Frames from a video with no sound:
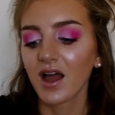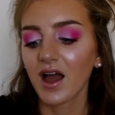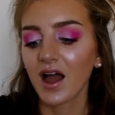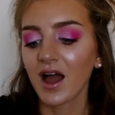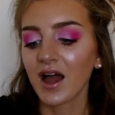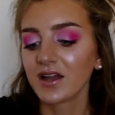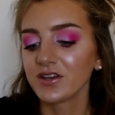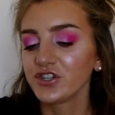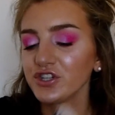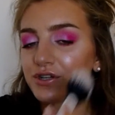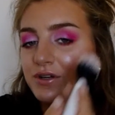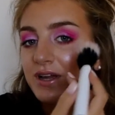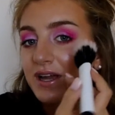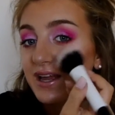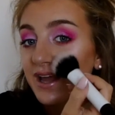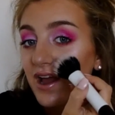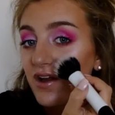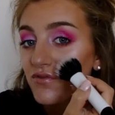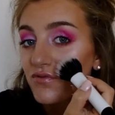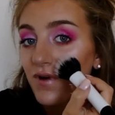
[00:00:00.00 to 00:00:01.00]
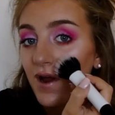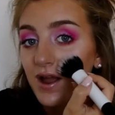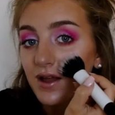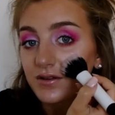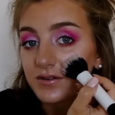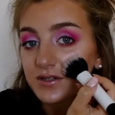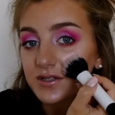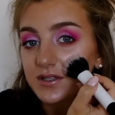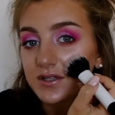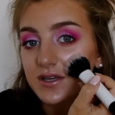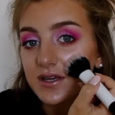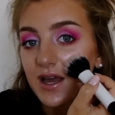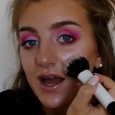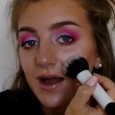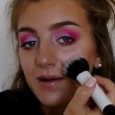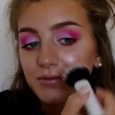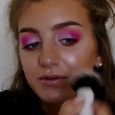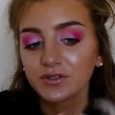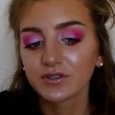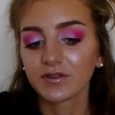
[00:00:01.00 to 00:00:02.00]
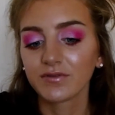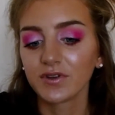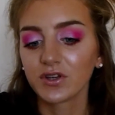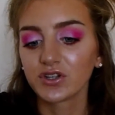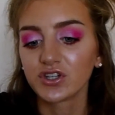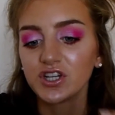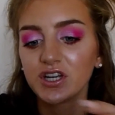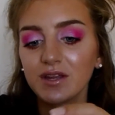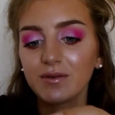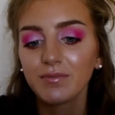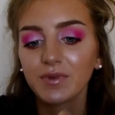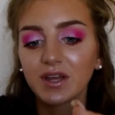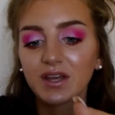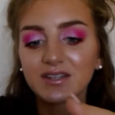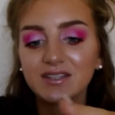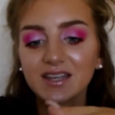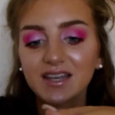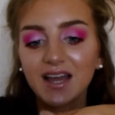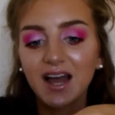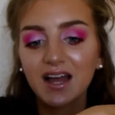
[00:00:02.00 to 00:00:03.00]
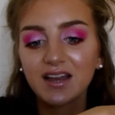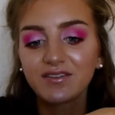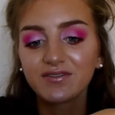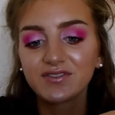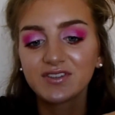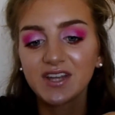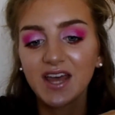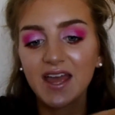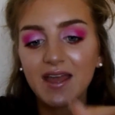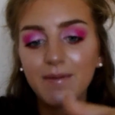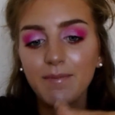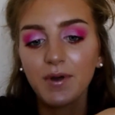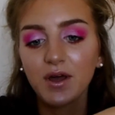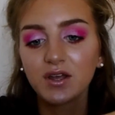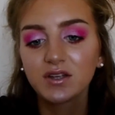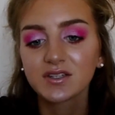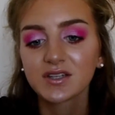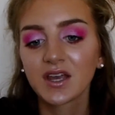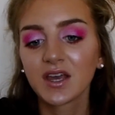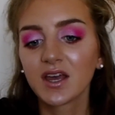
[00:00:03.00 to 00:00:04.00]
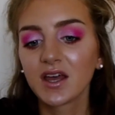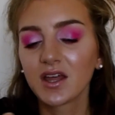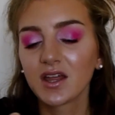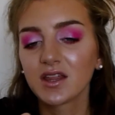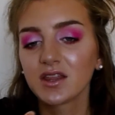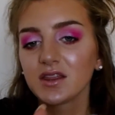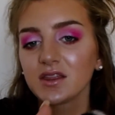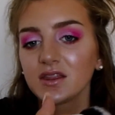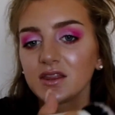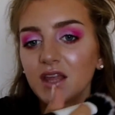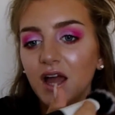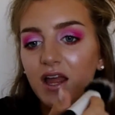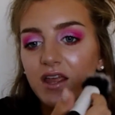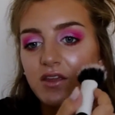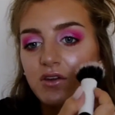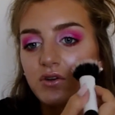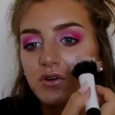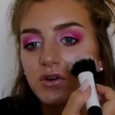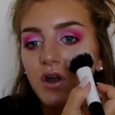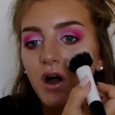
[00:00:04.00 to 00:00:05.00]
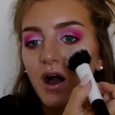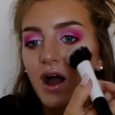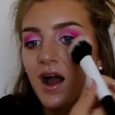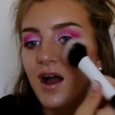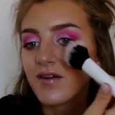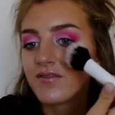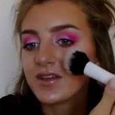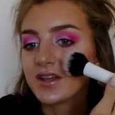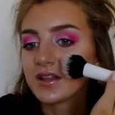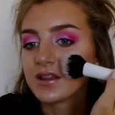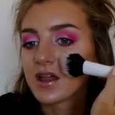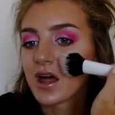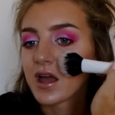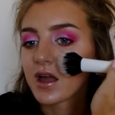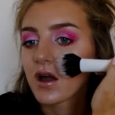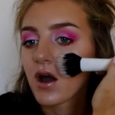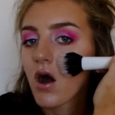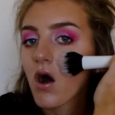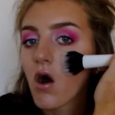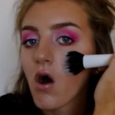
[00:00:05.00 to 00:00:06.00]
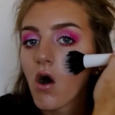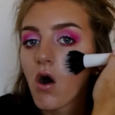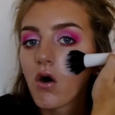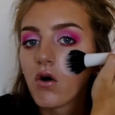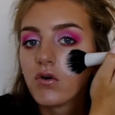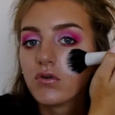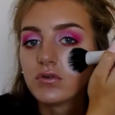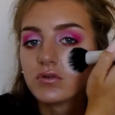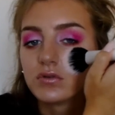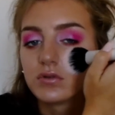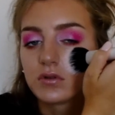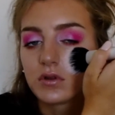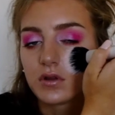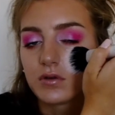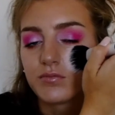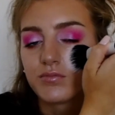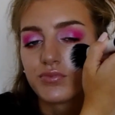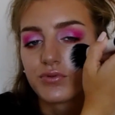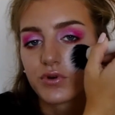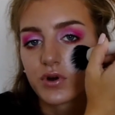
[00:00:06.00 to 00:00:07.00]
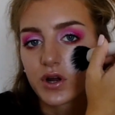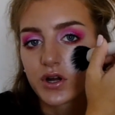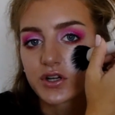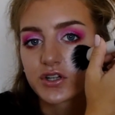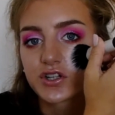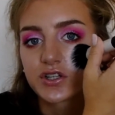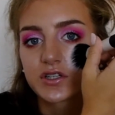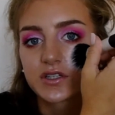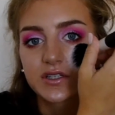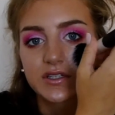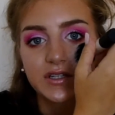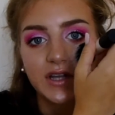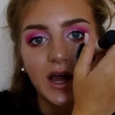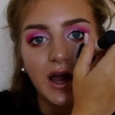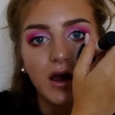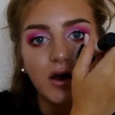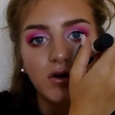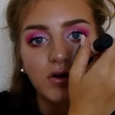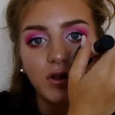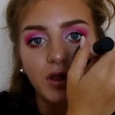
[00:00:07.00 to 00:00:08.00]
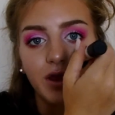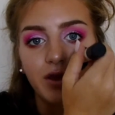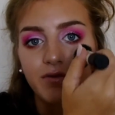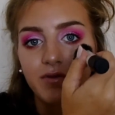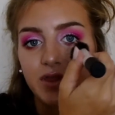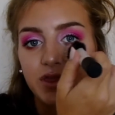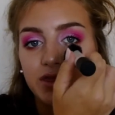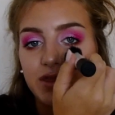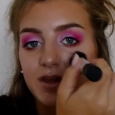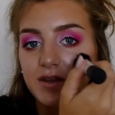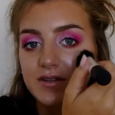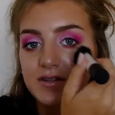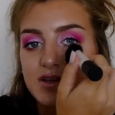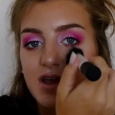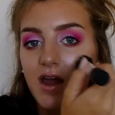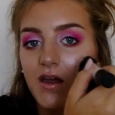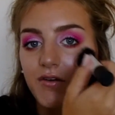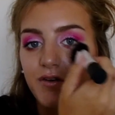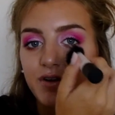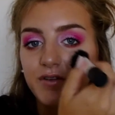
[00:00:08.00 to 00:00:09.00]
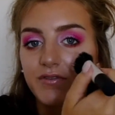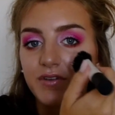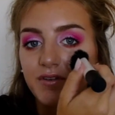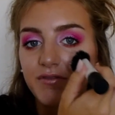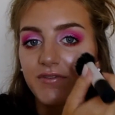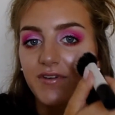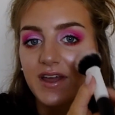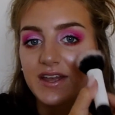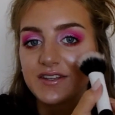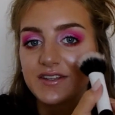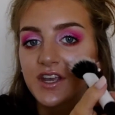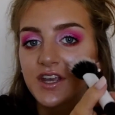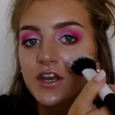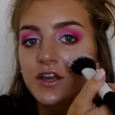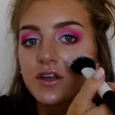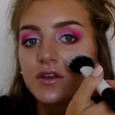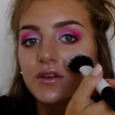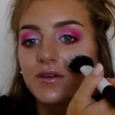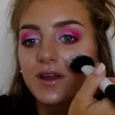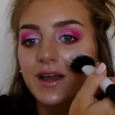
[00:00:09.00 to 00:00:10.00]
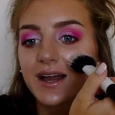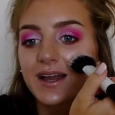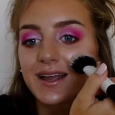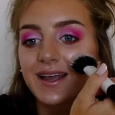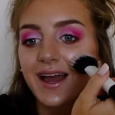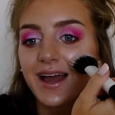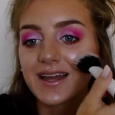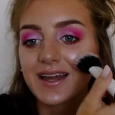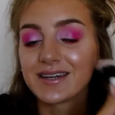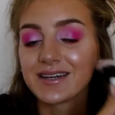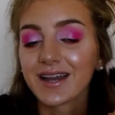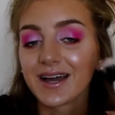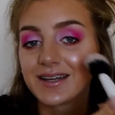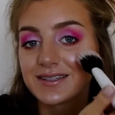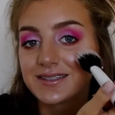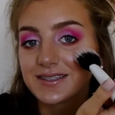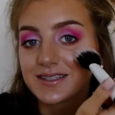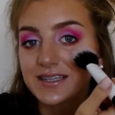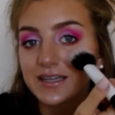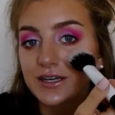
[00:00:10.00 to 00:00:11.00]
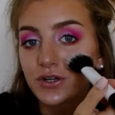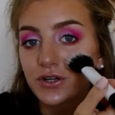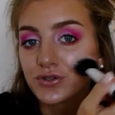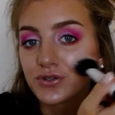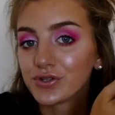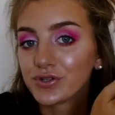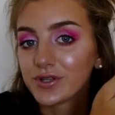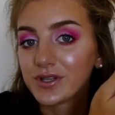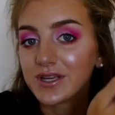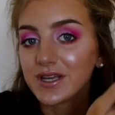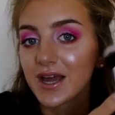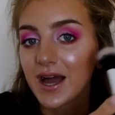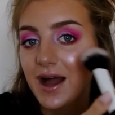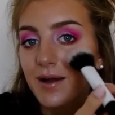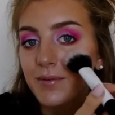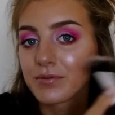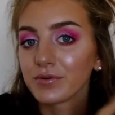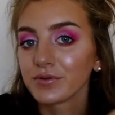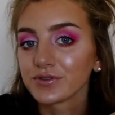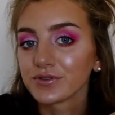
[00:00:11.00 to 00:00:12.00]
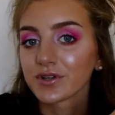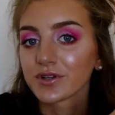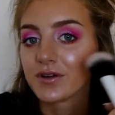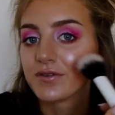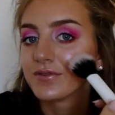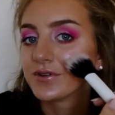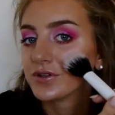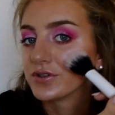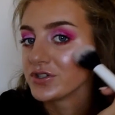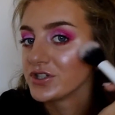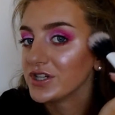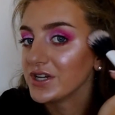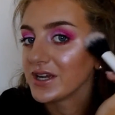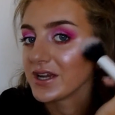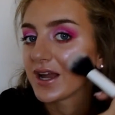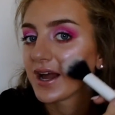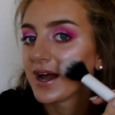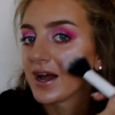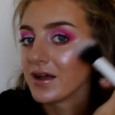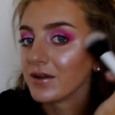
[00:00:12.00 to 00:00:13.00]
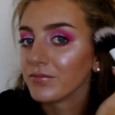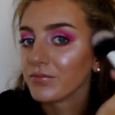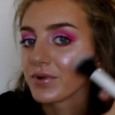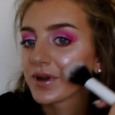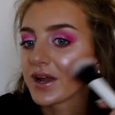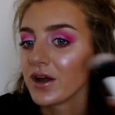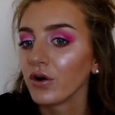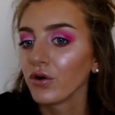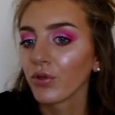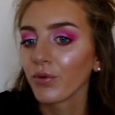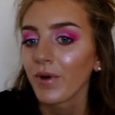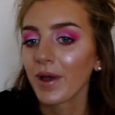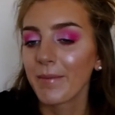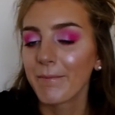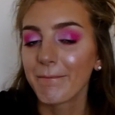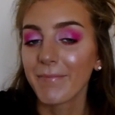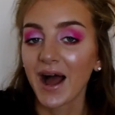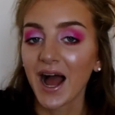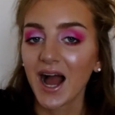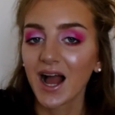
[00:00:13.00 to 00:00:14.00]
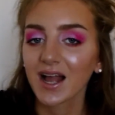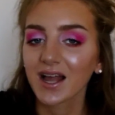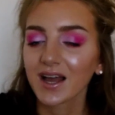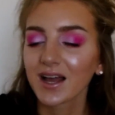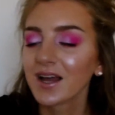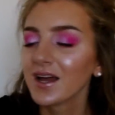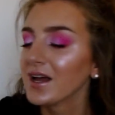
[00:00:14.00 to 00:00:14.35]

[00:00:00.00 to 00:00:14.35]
and you can get right onto the apples of your cheek because it kind of tapers, that you're not having like a whole brush sat all over this area of your face. You can get nicely onto the apples of your cheek and bring it all the way back